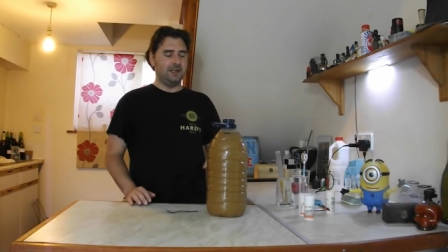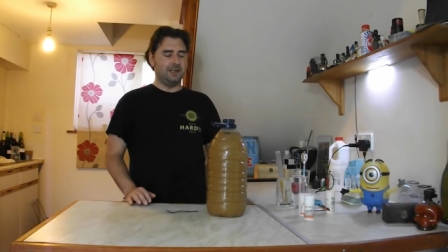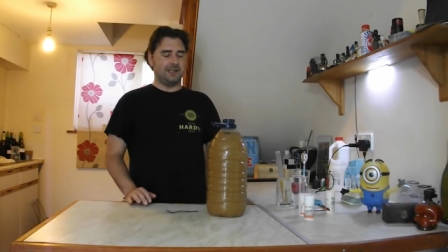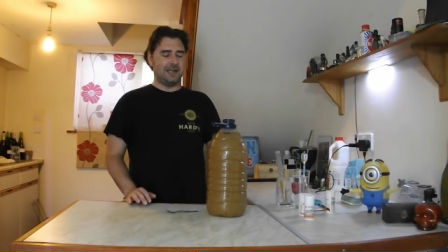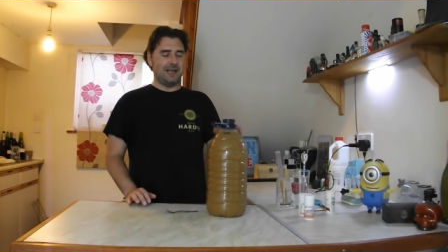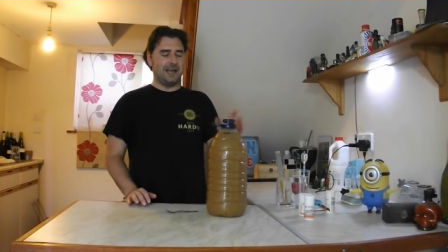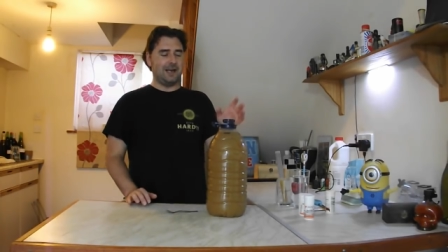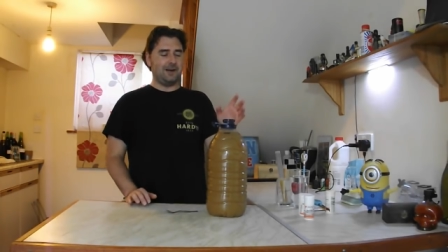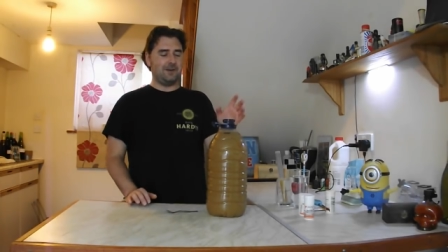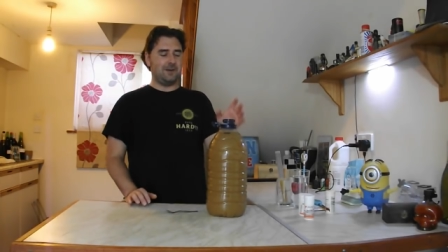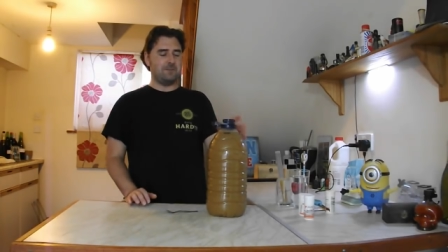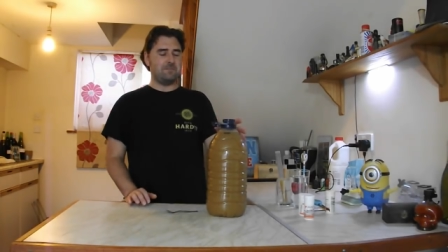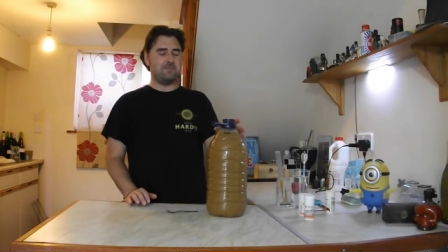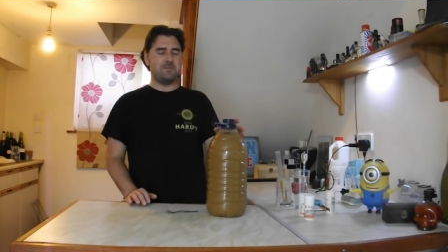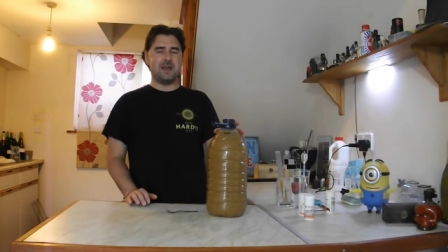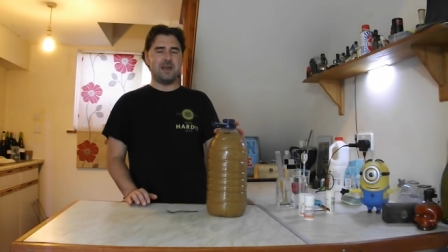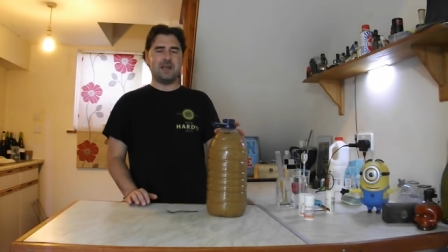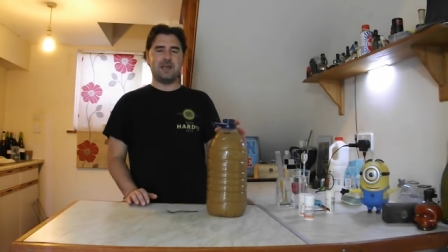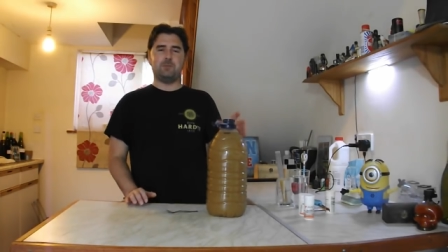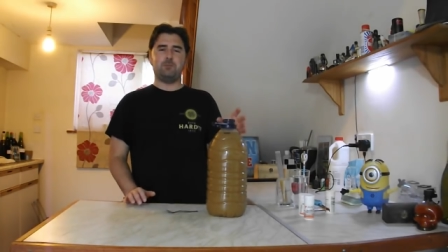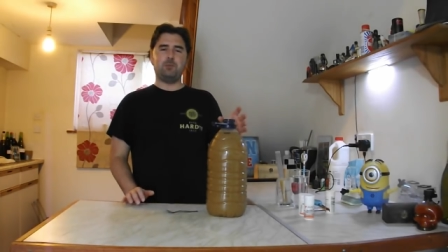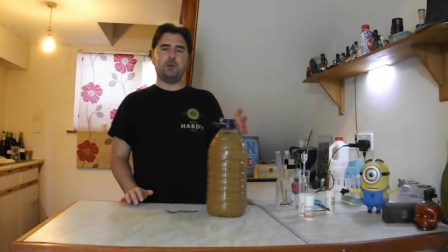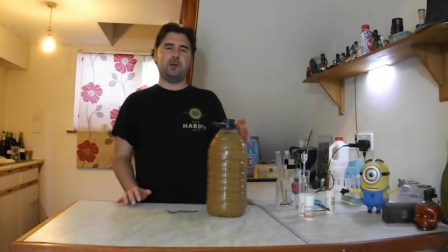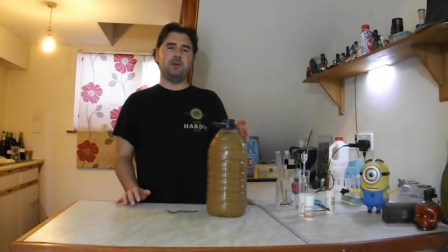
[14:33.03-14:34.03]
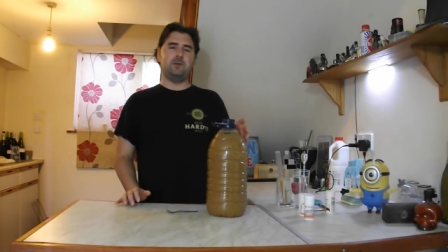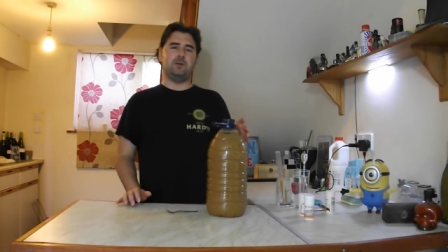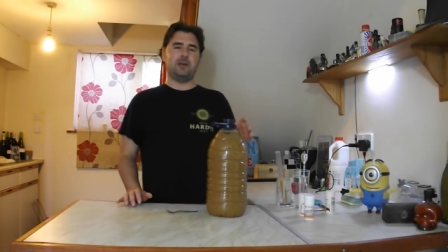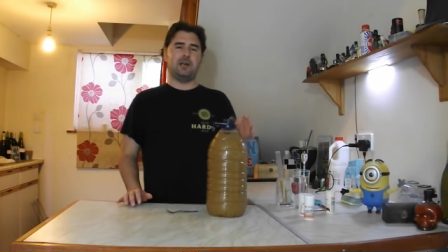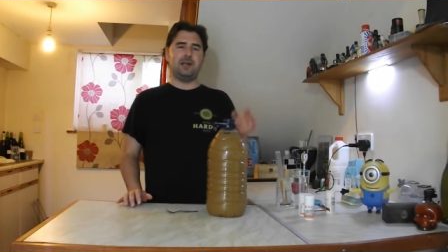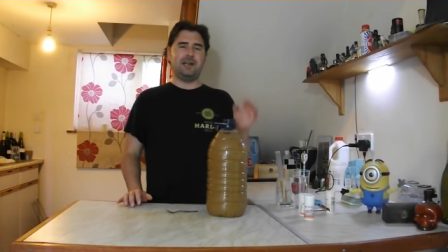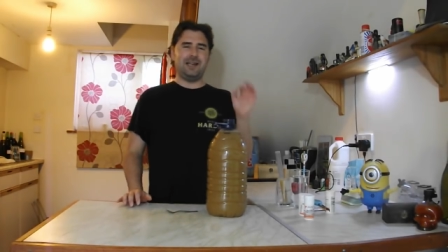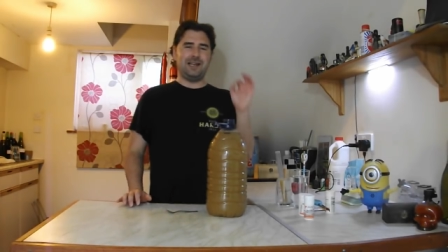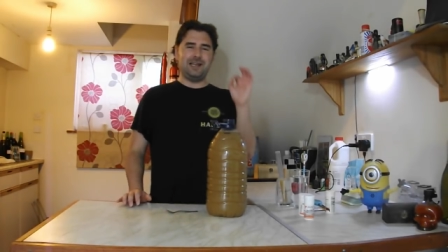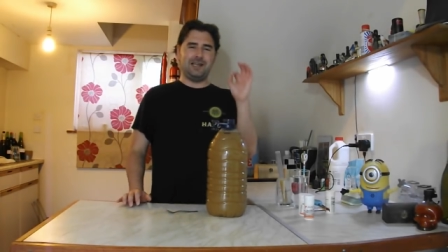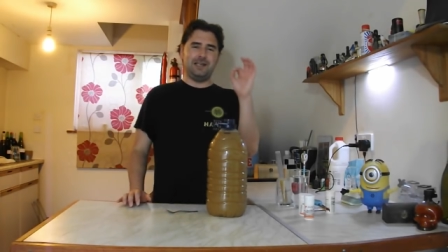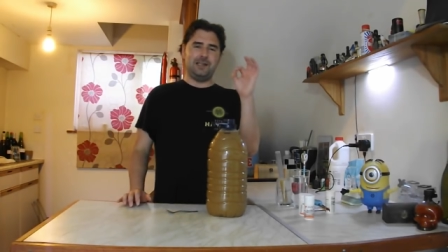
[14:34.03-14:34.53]
Now it may puke
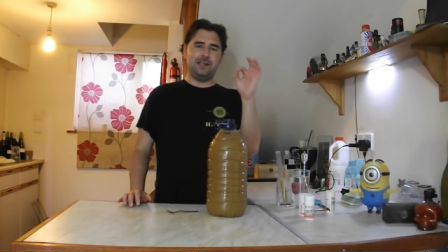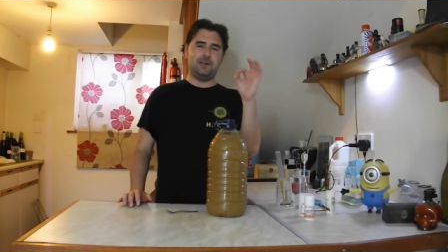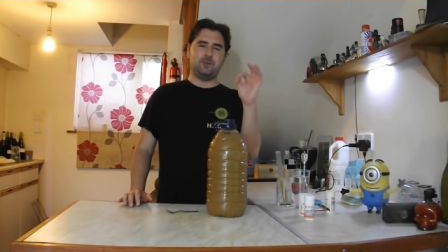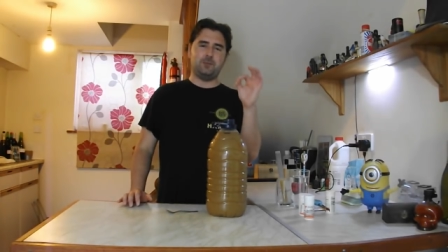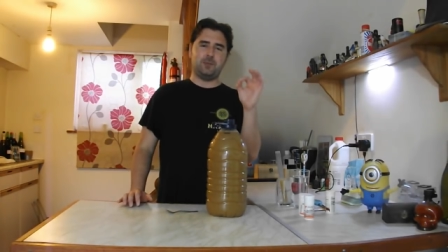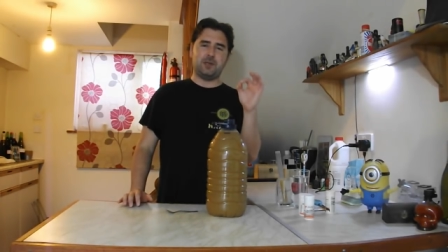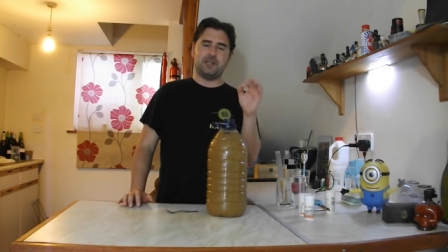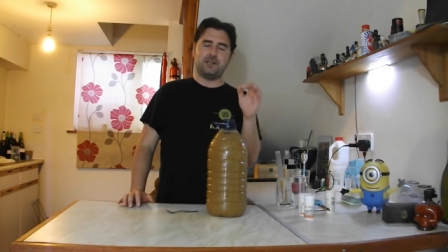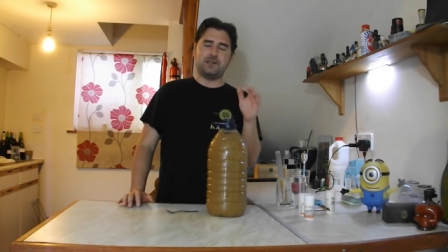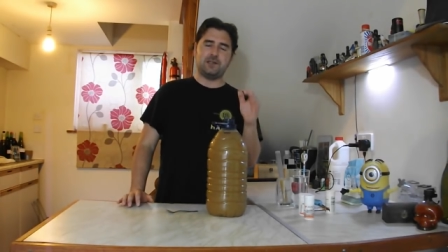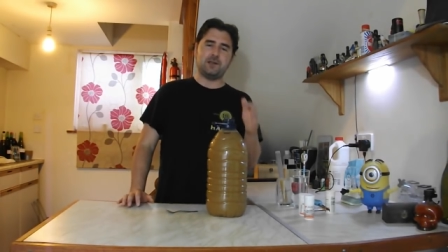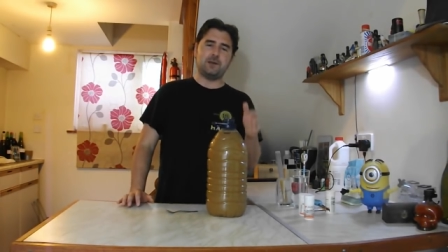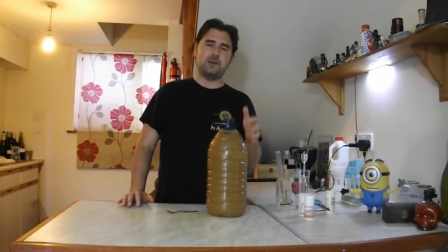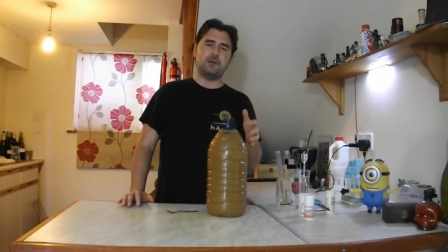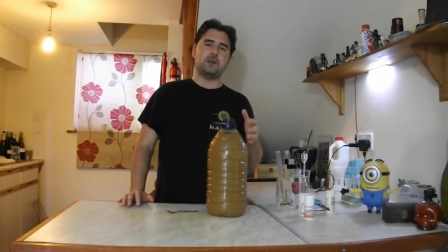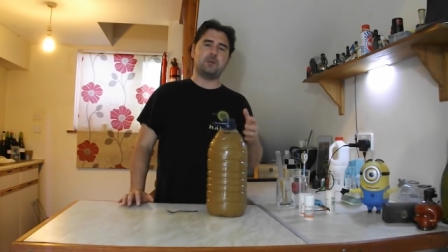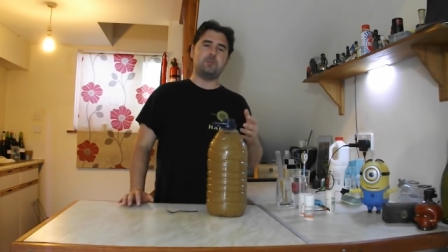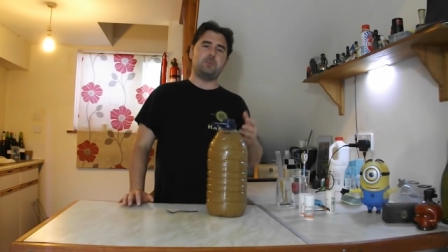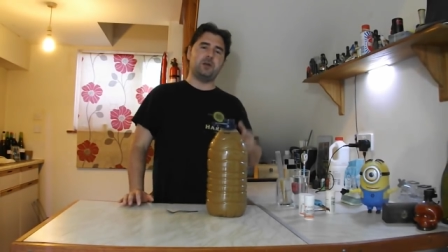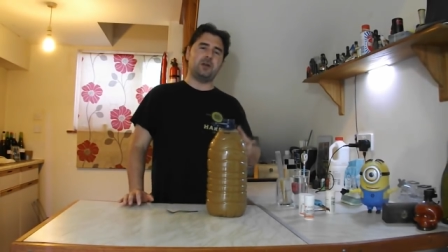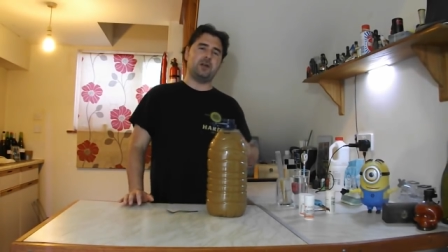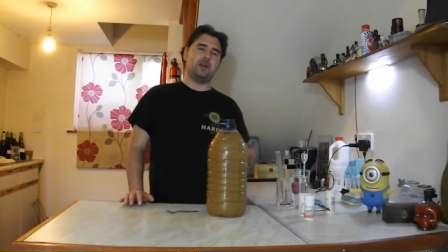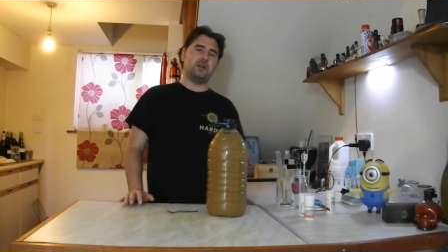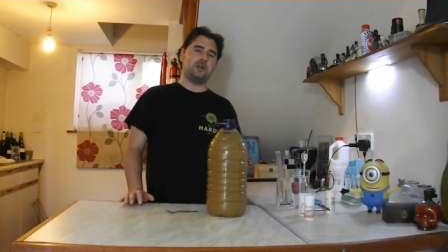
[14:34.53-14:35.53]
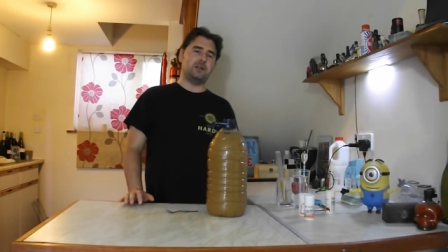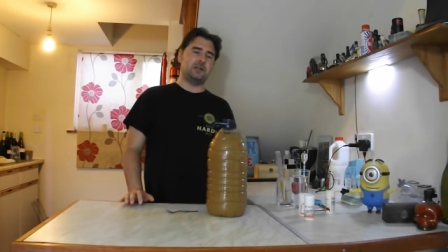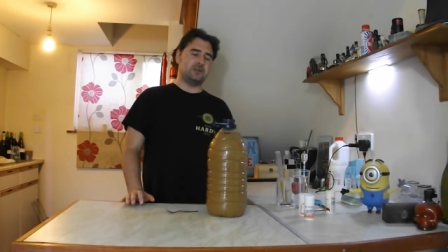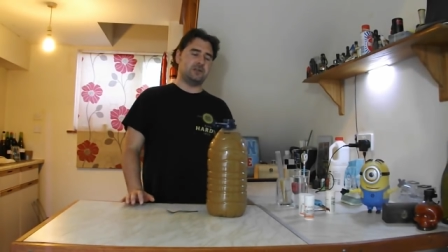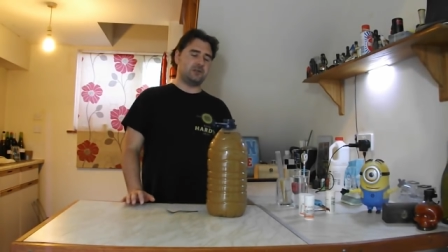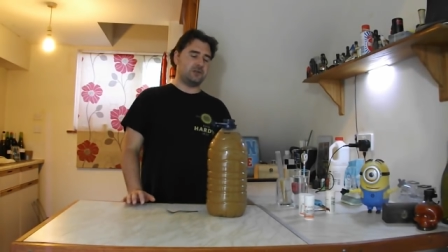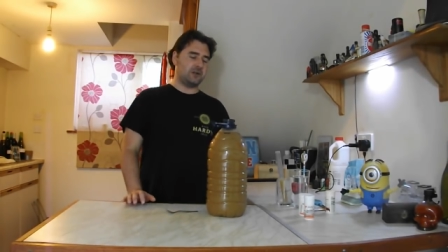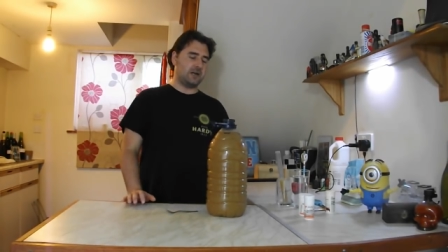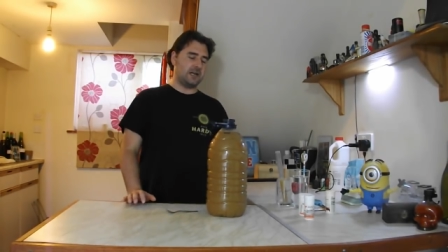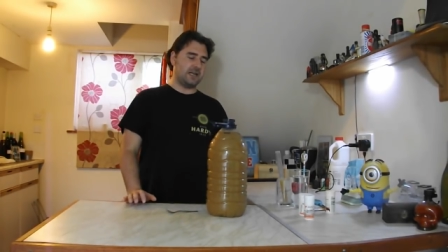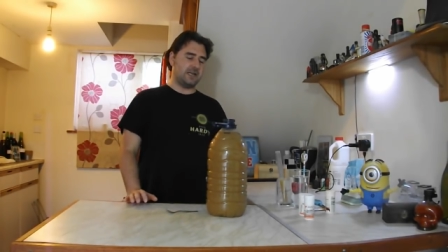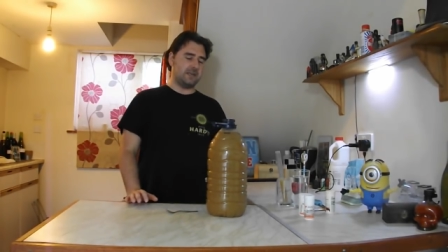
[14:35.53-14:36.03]
a little bit, so I'm going to put it on a
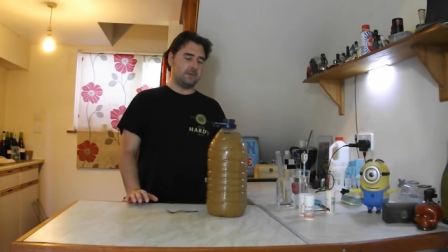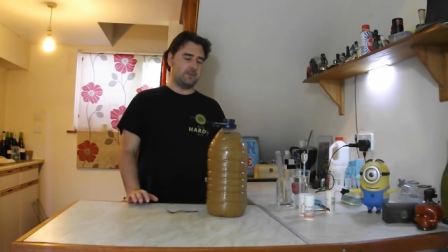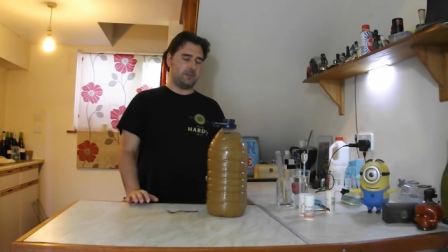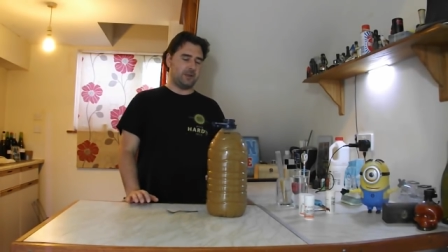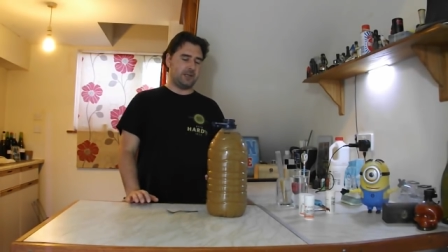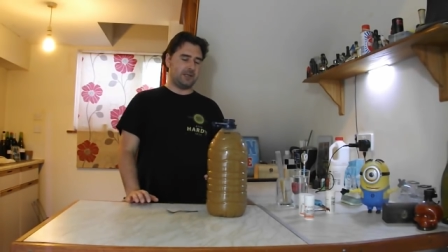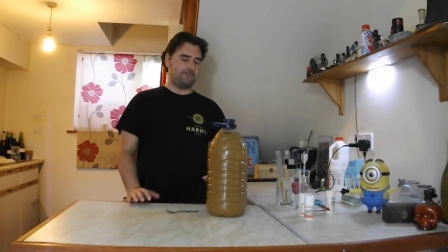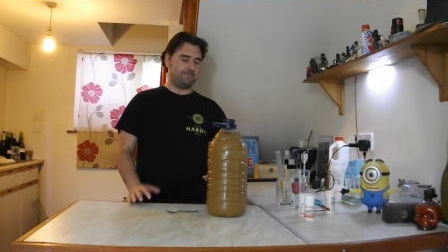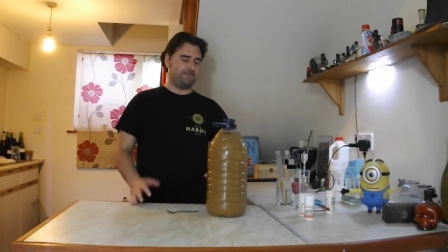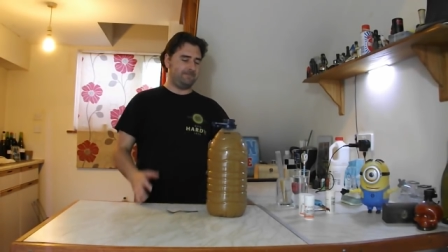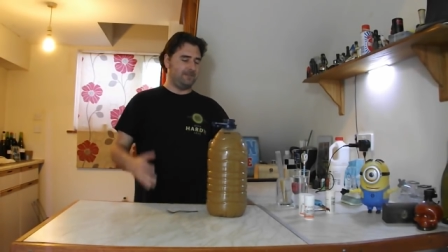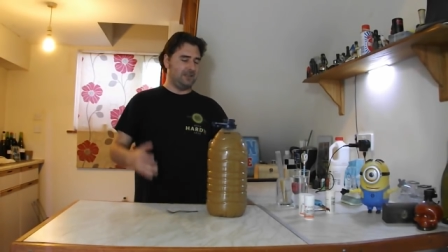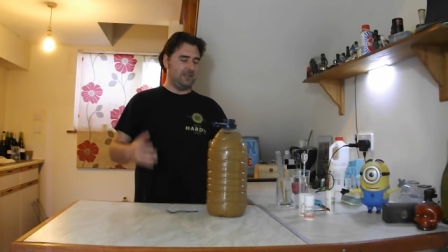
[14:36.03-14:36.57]
tray, but